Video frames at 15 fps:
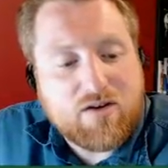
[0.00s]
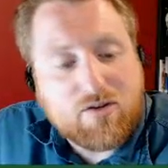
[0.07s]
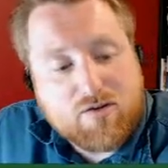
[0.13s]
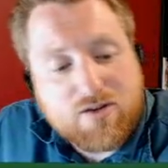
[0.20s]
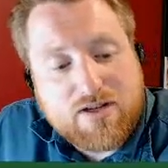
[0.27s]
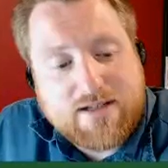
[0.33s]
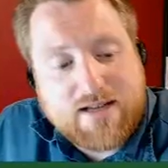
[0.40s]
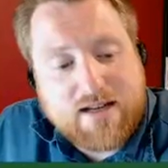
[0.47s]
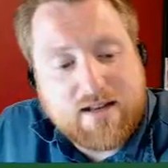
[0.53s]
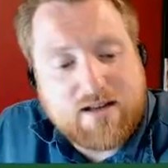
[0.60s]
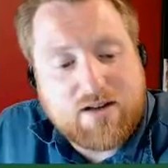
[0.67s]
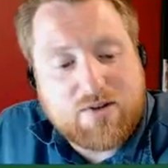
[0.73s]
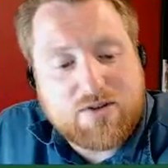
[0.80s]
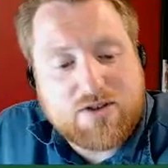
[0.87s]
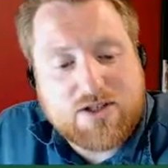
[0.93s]
Greentail
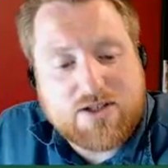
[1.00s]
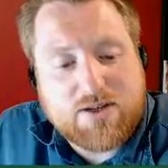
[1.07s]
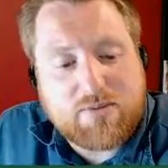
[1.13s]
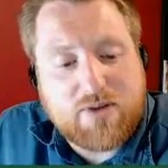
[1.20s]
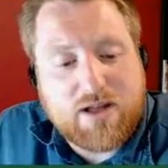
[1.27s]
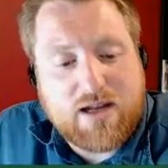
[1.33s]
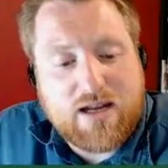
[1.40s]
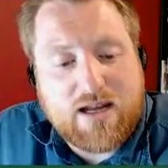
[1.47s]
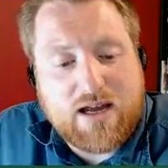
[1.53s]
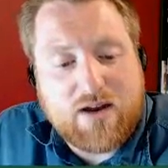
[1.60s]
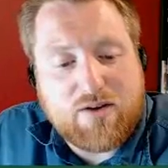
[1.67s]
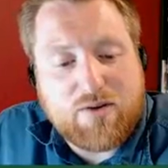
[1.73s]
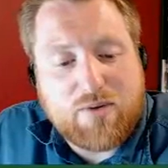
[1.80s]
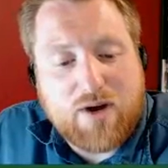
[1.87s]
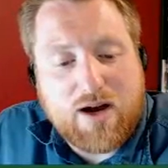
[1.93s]
here was just complaining how
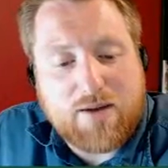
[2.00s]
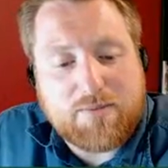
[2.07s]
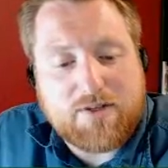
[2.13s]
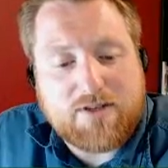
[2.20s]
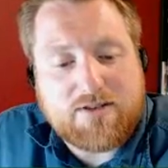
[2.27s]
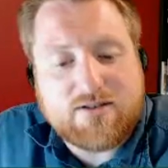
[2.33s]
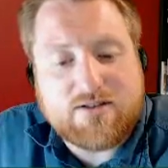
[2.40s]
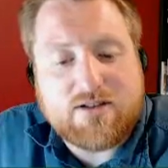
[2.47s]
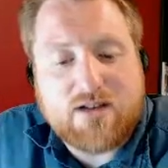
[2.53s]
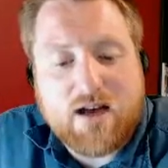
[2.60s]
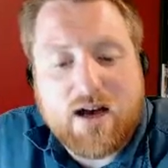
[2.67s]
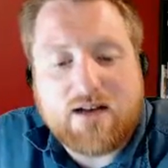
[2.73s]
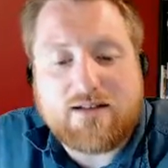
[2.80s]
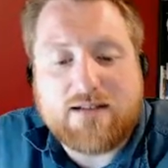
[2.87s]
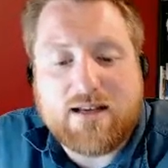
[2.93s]
you opted to
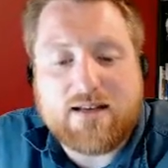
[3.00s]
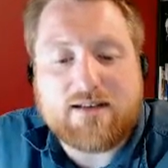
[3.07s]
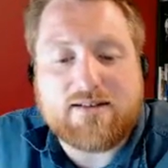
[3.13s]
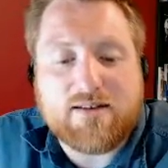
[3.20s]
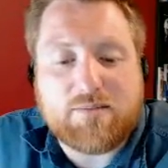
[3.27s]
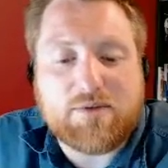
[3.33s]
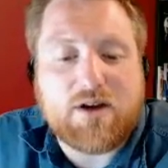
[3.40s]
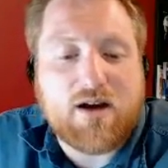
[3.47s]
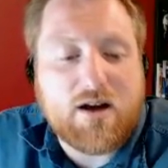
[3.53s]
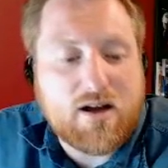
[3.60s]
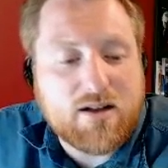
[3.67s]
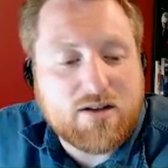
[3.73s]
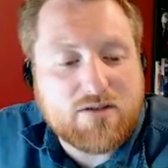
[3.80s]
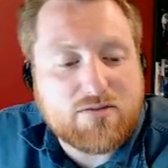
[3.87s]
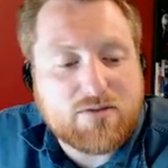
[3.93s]
not take us up to
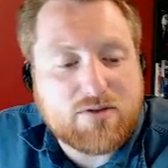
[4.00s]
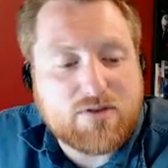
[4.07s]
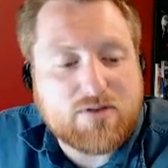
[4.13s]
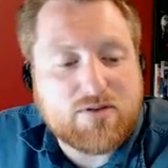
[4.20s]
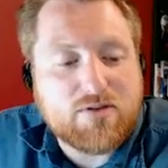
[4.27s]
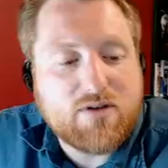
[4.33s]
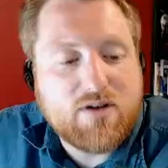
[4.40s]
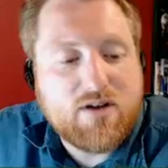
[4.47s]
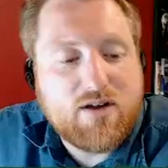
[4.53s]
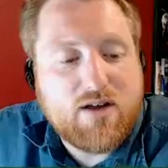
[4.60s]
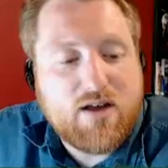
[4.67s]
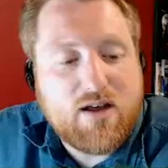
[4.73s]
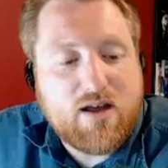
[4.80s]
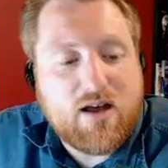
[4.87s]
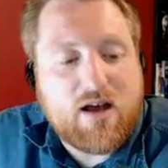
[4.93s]
Hollow Root
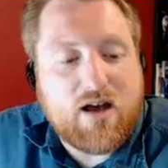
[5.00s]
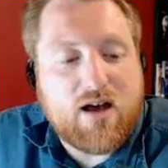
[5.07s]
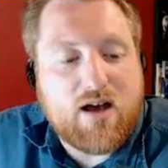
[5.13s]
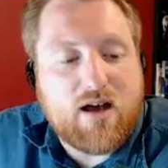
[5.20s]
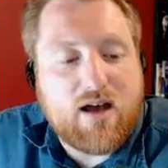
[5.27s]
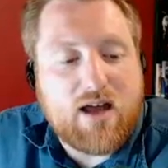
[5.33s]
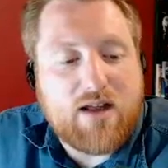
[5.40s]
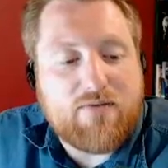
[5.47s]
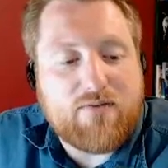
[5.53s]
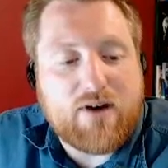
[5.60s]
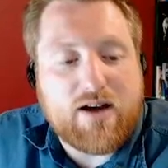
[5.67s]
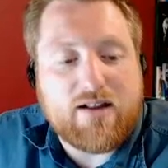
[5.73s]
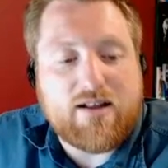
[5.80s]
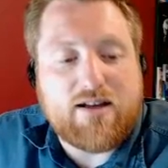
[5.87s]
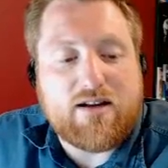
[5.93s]
uh, and
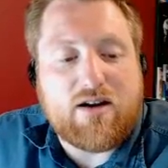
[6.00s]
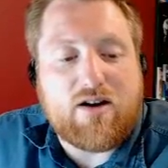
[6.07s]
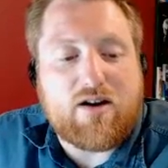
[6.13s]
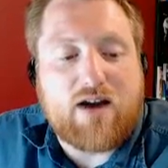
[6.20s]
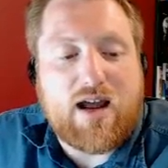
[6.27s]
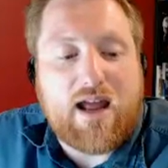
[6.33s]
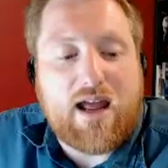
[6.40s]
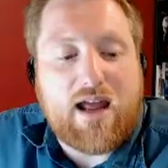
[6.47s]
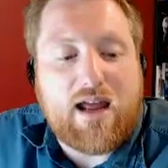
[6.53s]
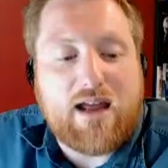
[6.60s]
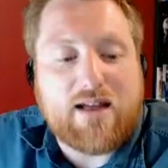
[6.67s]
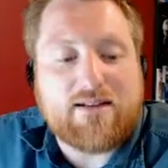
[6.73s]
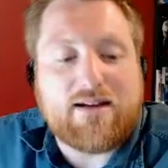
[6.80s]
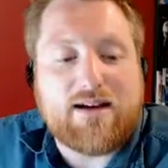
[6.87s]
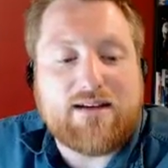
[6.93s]
violate our
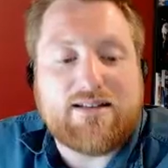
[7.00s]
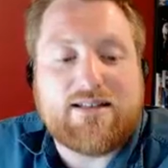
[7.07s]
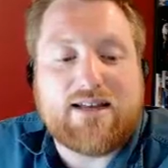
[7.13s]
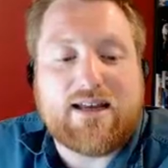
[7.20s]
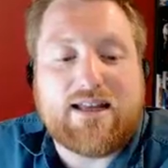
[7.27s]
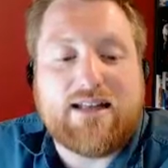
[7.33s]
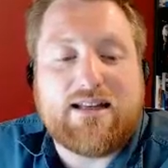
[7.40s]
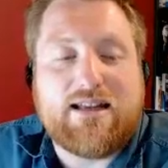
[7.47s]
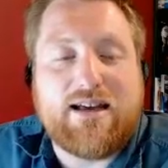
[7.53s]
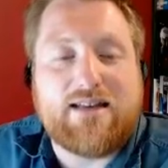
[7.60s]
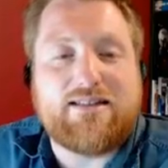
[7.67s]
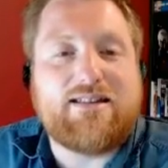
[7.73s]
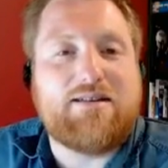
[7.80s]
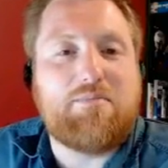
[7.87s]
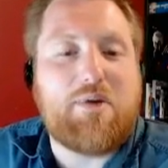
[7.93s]
anti-second
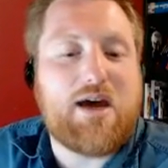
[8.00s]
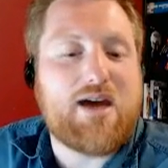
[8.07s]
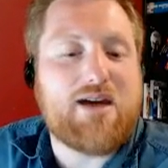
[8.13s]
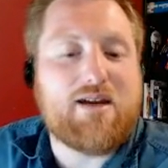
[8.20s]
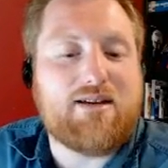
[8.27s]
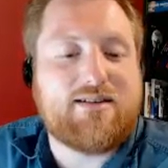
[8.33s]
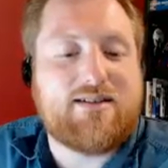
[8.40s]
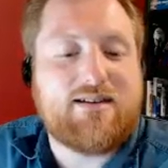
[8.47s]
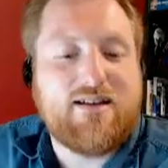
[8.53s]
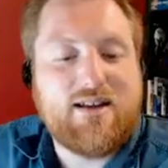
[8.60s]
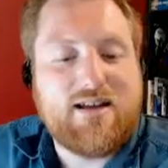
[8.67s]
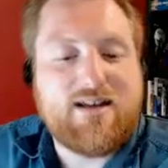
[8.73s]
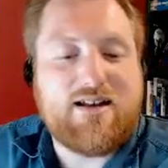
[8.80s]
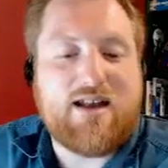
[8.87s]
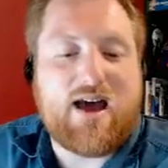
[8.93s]
guessing pact?
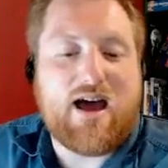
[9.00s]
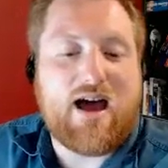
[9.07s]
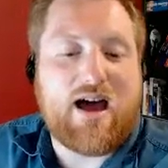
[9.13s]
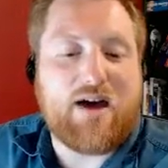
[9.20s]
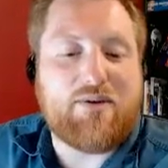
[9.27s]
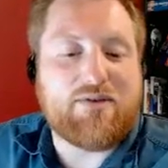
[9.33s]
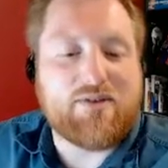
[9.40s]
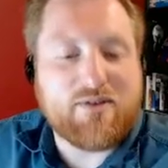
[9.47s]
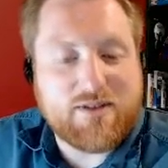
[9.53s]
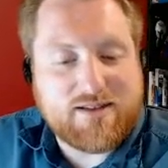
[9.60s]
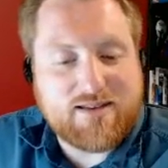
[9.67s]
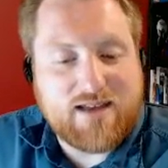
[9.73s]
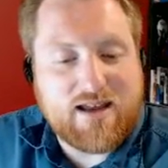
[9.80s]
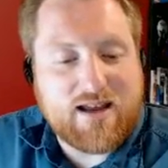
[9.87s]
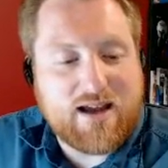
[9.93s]
Nah, I was only
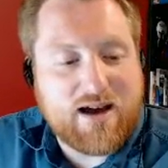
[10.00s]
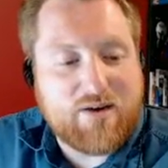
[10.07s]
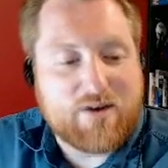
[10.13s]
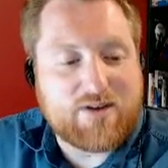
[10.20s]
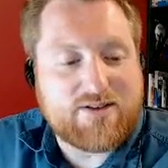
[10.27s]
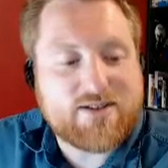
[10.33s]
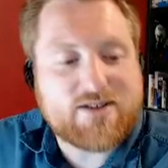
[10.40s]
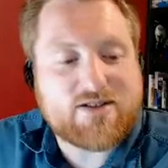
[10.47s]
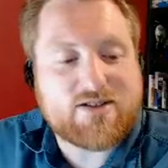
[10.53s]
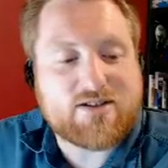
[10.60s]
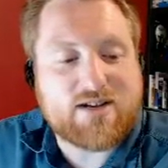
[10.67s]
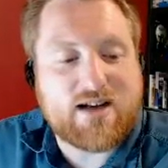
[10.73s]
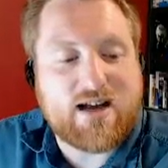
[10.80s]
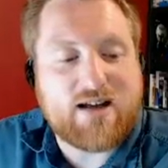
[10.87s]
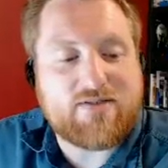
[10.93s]
saying how our sisters are
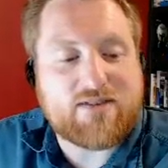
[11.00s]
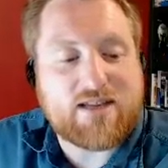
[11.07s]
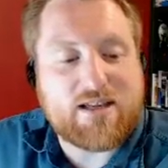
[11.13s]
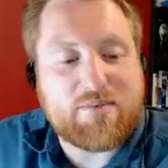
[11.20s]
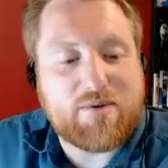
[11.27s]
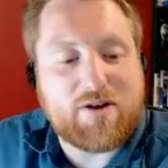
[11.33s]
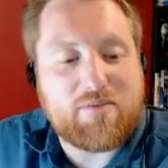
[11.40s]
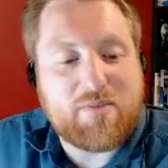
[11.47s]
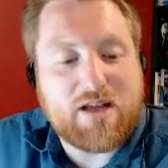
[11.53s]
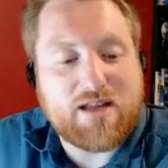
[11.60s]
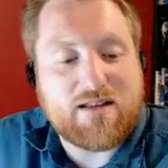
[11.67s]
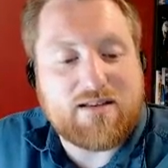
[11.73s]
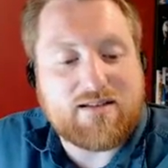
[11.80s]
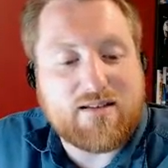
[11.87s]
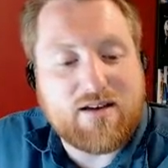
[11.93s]
going to have to keep on
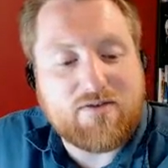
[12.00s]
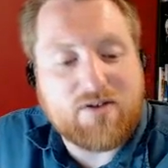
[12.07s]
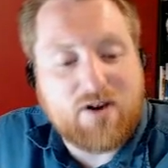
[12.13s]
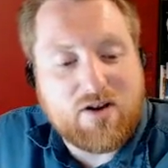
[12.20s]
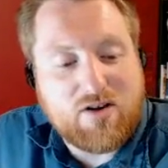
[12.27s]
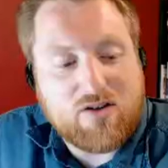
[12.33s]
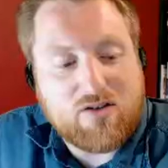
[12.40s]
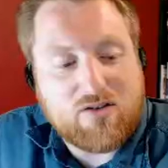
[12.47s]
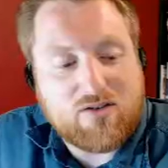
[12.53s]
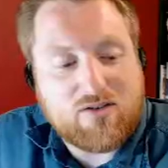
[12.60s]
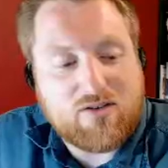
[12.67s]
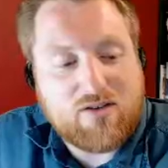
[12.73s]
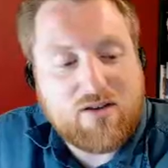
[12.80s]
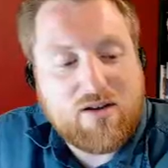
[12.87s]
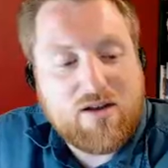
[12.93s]
making the tough
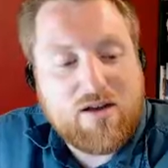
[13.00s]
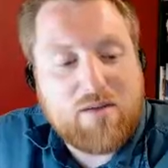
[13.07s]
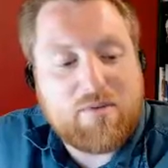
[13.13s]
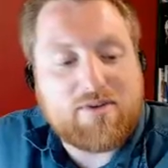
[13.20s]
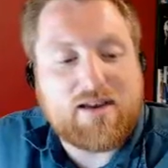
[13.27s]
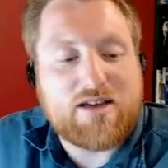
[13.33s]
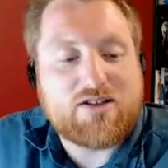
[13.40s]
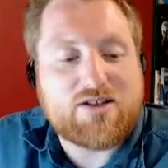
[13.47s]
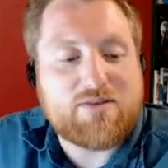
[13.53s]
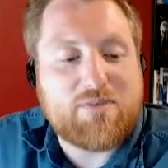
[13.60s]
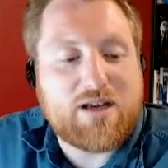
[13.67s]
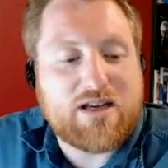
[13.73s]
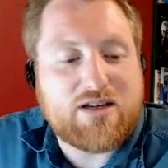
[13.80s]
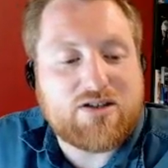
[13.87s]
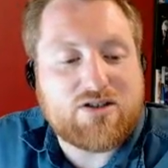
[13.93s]
calls. Besides, just
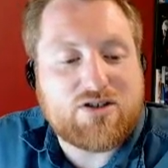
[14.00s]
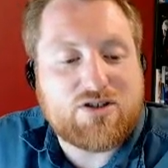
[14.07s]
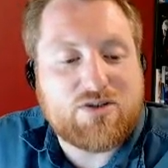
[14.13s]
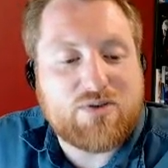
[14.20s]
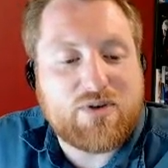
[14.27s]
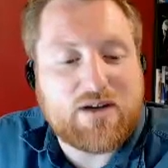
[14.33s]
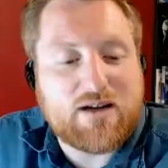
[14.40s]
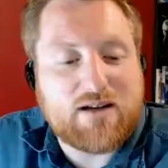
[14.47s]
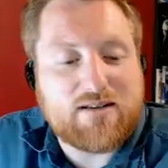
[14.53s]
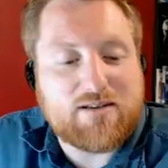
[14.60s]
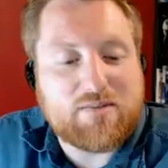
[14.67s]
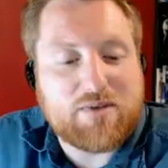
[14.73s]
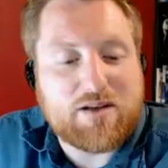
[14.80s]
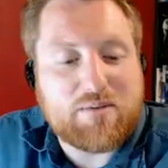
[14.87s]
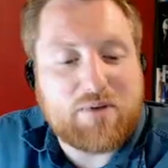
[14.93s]
making sure we got
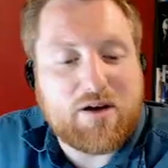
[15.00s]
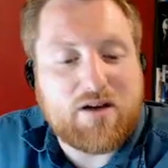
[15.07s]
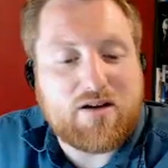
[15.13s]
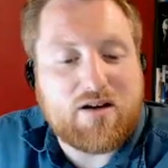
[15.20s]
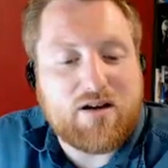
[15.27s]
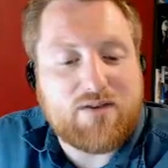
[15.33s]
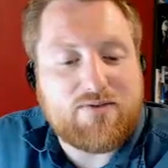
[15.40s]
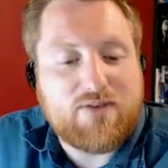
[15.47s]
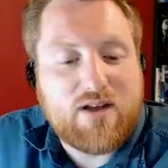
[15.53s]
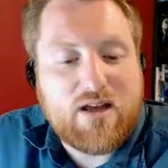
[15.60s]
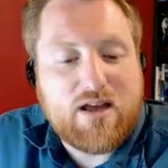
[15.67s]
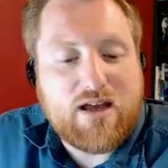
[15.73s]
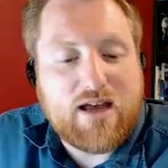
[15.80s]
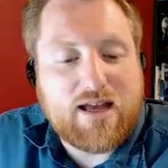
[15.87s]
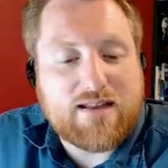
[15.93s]
something pawn off
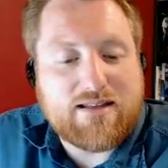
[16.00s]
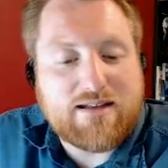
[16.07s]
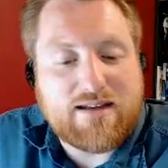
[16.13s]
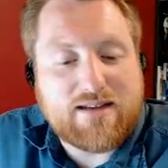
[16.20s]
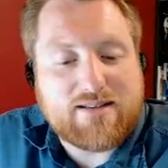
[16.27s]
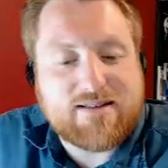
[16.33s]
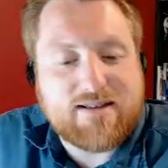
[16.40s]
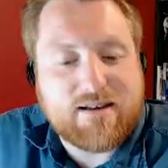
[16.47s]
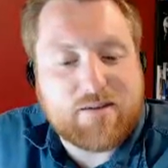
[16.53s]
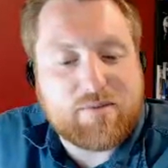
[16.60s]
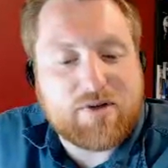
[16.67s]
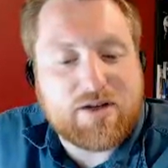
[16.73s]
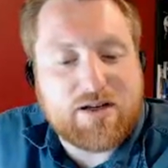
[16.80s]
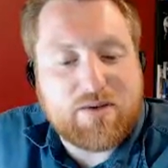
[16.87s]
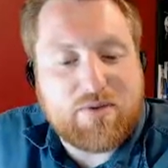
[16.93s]
at the next slug
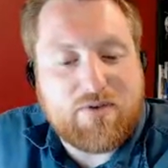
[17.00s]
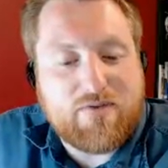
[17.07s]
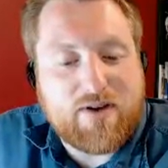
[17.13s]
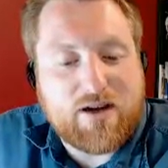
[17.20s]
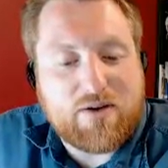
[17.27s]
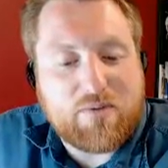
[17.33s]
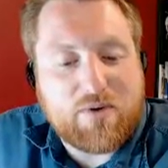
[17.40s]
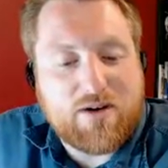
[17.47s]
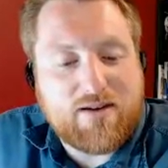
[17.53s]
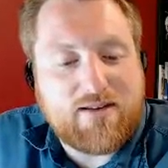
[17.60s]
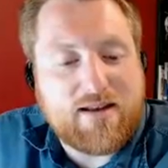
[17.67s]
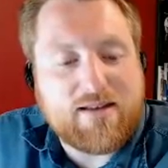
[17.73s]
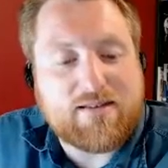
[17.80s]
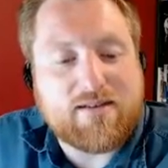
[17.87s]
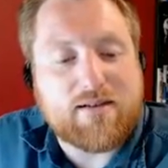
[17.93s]
market we find. What is
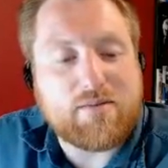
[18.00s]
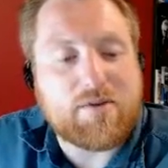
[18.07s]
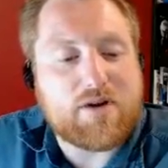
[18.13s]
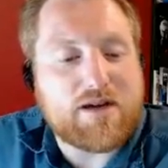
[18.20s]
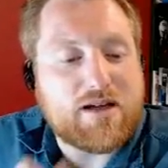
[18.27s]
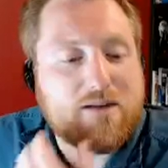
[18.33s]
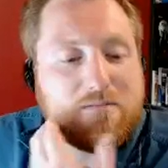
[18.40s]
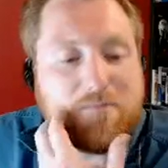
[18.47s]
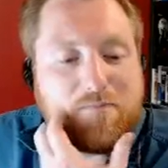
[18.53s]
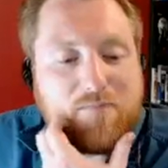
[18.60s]
a slug market?